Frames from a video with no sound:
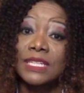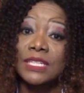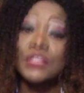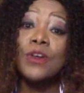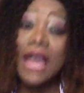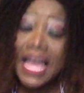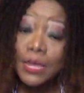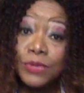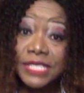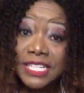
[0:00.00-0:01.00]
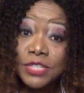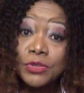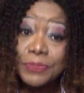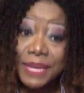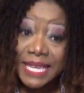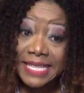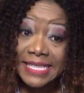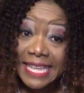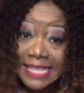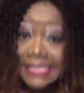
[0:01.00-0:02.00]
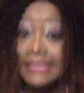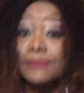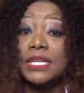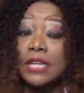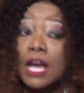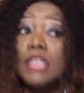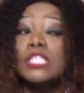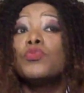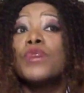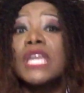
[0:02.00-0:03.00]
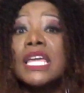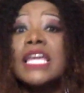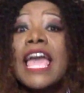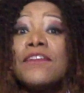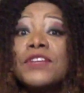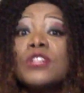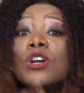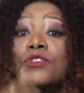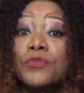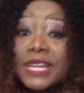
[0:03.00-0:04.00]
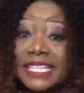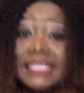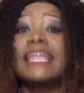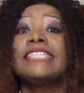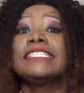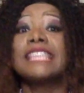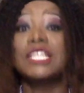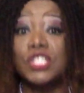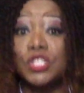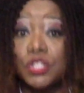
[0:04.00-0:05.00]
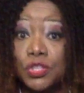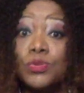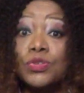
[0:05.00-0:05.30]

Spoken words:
So I will just repeat this because we have a lot of westernization too.